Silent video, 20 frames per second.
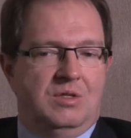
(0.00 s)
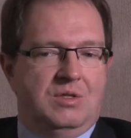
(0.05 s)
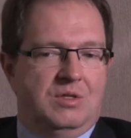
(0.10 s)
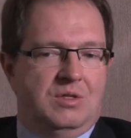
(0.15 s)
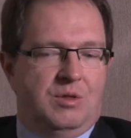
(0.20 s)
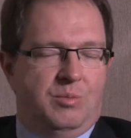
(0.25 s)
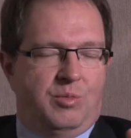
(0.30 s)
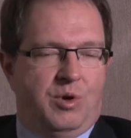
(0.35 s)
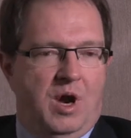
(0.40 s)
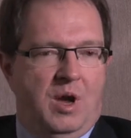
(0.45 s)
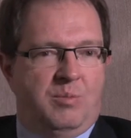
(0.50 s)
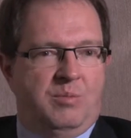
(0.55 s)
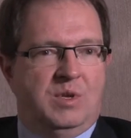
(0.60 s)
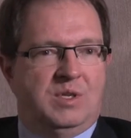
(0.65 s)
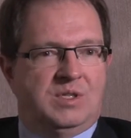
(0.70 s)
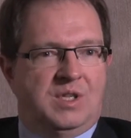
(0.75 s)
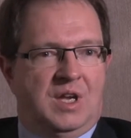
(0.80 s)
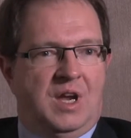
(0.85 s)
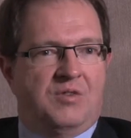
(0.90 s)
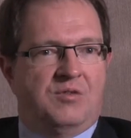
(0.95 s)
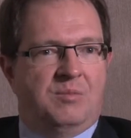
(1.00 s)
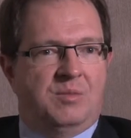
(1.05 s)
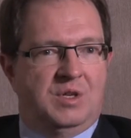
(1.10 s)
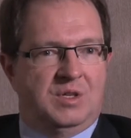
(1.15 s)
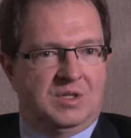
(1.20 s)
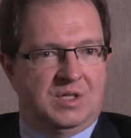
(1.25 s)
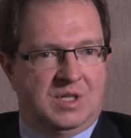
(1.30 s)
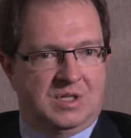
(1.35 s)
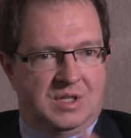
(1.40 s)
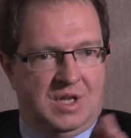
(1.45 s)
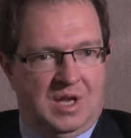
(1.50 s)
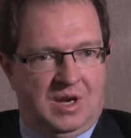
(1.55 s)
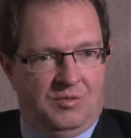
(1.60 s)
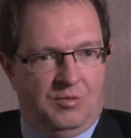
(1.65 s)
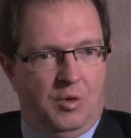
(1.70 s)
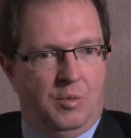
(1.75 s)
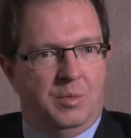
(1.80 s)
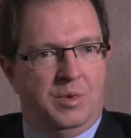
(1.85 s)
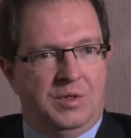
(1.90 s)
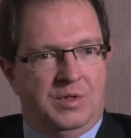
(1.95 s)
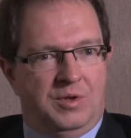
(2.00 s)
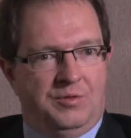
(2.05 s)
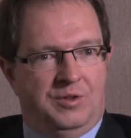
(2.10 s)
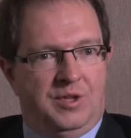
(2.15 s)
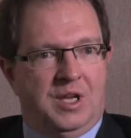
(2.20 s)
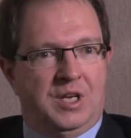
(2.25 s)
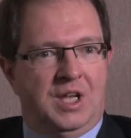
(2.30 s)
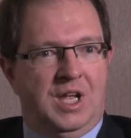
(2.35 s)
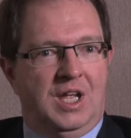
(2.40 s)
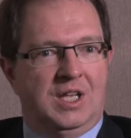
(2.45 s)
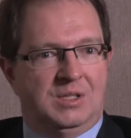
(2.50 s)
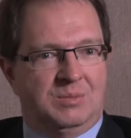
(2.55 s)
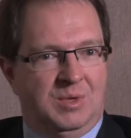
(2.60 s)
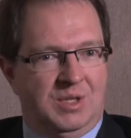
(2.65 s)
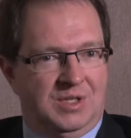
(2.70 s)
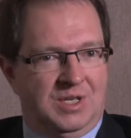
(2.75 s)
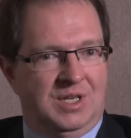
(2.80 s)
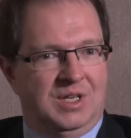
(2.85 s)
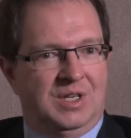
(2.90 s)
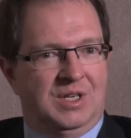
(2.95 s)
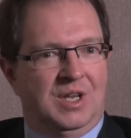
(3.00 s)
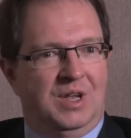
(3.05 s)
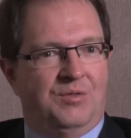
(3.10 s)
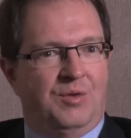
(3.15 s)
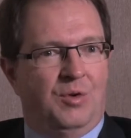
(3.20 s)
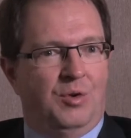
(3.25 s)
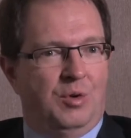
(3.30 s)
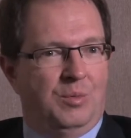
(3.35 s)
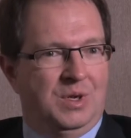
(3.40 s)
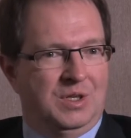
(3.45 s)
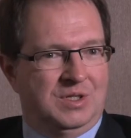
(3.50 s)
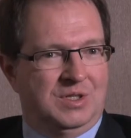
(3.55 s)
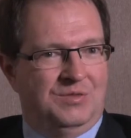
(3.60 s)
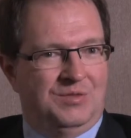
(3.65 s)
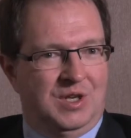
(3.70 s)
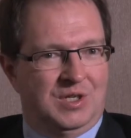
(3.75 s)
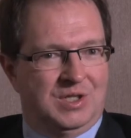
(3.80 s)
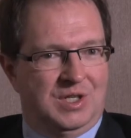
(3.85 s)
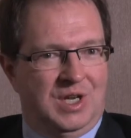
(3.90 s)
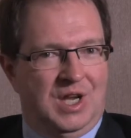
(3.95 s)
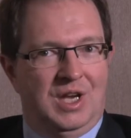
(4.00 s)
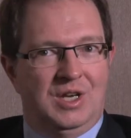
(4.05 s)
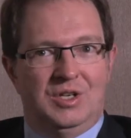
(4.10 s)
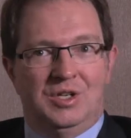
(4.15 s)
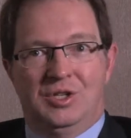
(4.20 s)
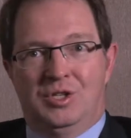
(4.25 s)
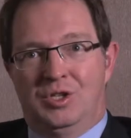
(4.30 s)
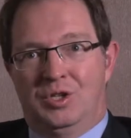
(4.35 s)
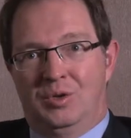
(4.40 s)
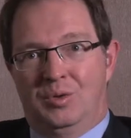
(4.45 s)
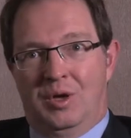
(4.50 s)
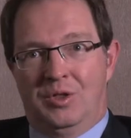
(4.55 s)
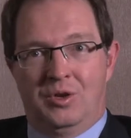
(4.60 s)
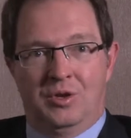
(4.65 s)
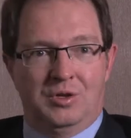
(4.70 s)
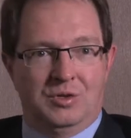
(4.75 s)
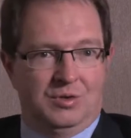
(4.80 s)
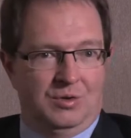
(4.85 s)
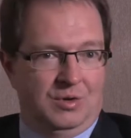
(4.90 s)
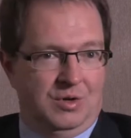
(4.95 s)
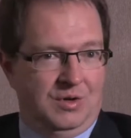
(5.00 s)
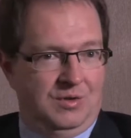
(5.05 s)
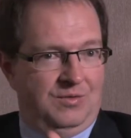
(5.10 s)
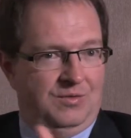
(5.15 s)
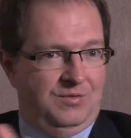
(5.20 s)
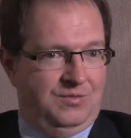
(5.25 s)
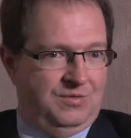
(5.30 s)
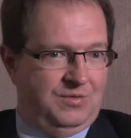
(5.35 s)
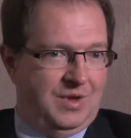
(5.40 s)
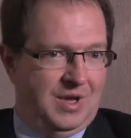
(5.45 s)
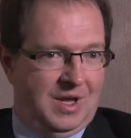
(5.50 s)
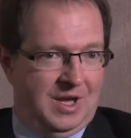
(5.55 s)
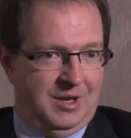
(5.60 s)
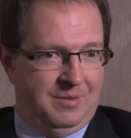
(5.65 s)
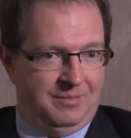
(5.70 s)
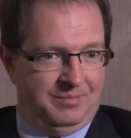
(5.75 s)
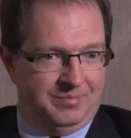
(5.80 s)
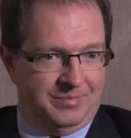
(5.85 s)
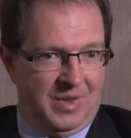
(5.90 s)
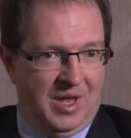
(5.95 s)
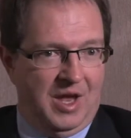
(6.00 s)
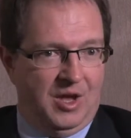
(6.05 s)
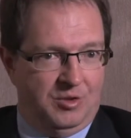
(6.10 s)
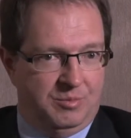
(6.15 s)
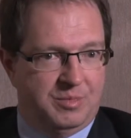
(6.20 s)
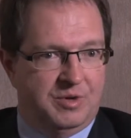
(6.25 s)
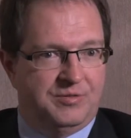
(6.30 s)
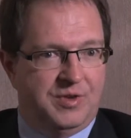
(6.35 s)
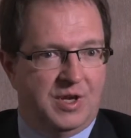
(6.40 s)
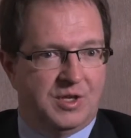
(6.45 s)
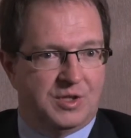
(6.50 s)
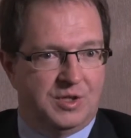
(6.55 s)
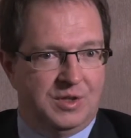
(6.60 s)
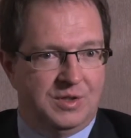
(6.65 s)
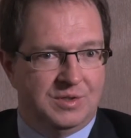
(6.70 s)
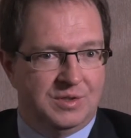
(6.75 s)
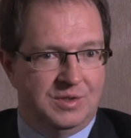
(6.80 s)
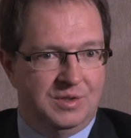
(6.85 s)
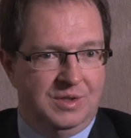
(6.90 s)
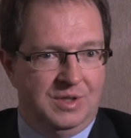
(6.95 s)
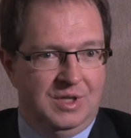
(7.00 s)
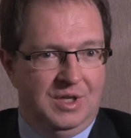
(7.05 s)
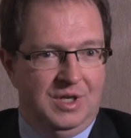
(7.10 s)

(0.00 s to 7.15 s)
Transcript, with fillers: The problem is the government just kind of opened the floodgates but didn't give a whole bunch of education to other sort of um, health professionals.